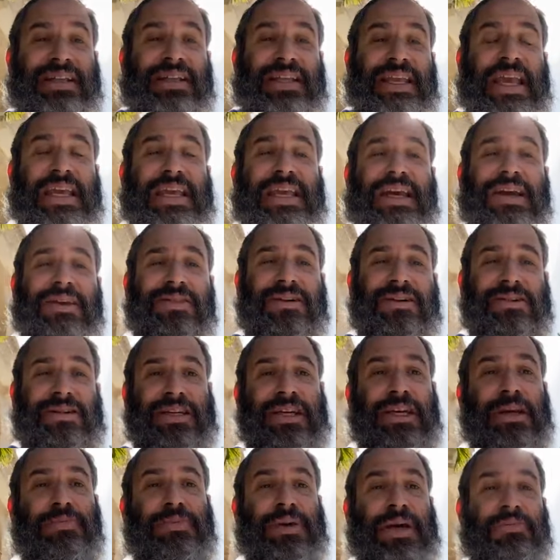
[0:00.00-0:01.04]
take out their
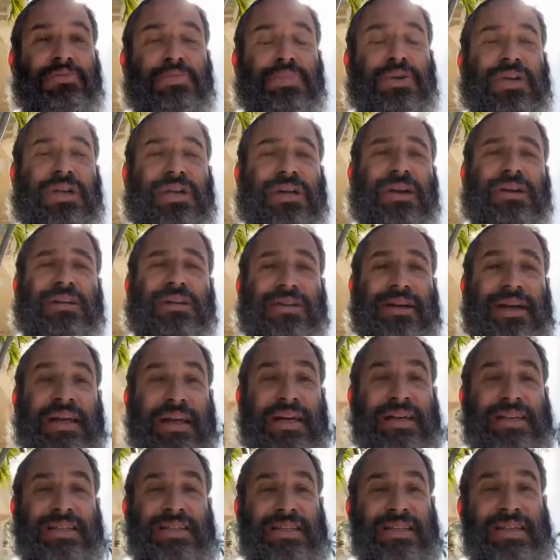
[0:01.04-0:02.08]
kippah and put it on their
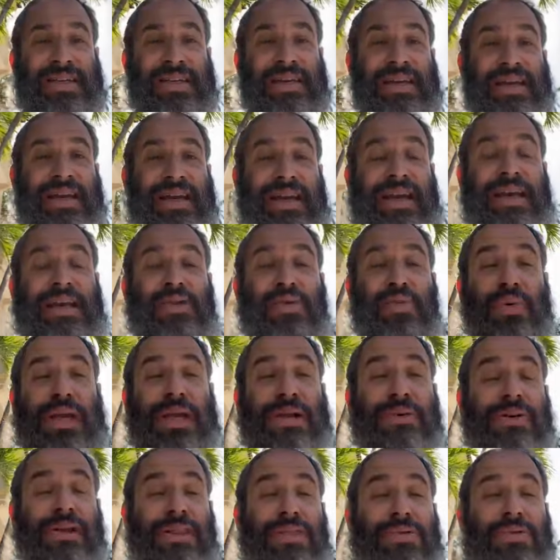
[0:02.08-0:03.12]
heads and
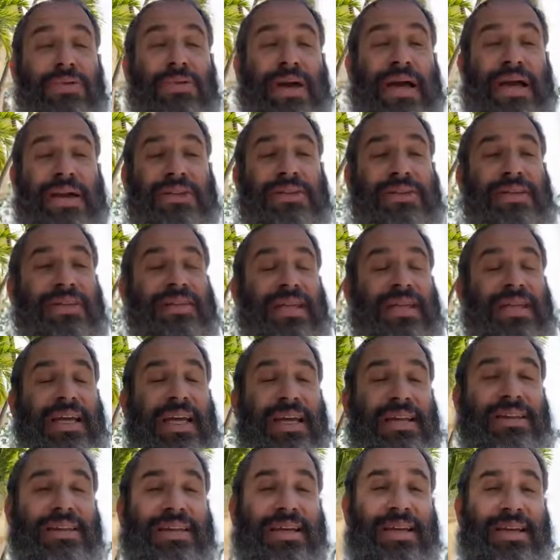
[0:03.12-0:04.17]
wear it throughout the
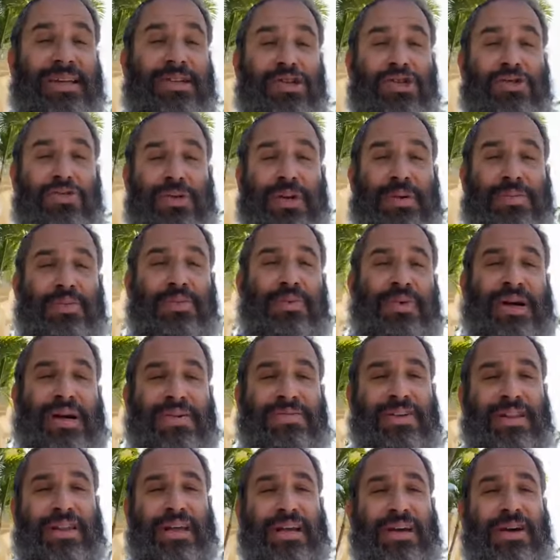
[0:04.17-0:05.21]
10 day trip
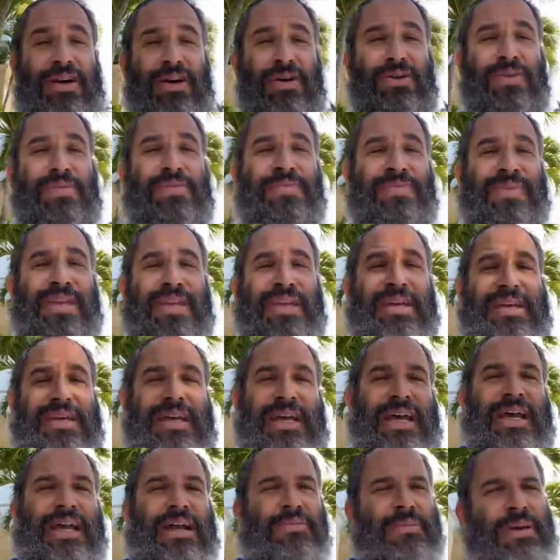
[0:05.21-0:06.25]
wherever they go.
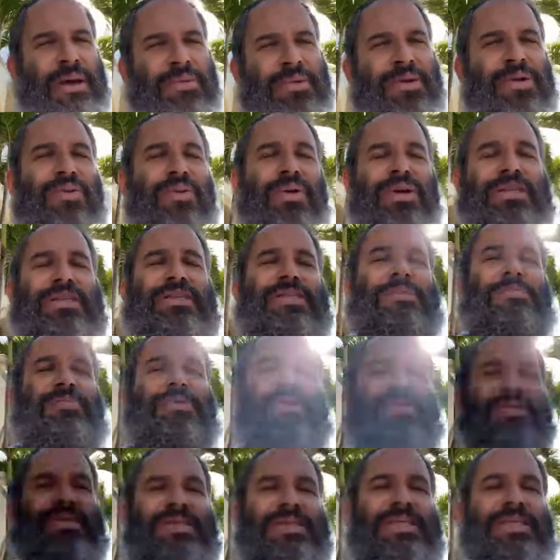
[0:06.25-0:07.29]
And I remember once a
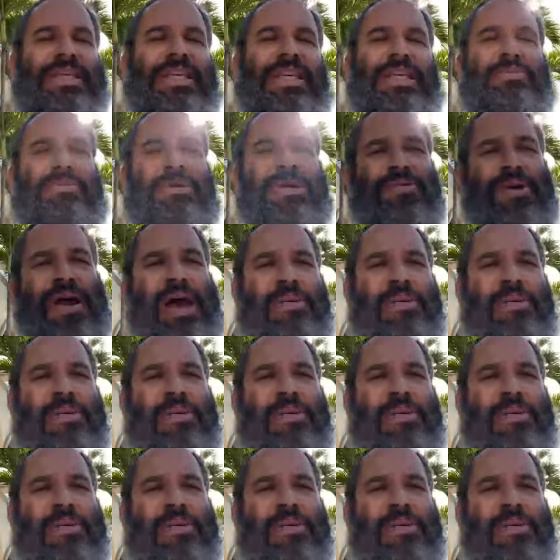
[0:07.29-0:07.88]
person said to me,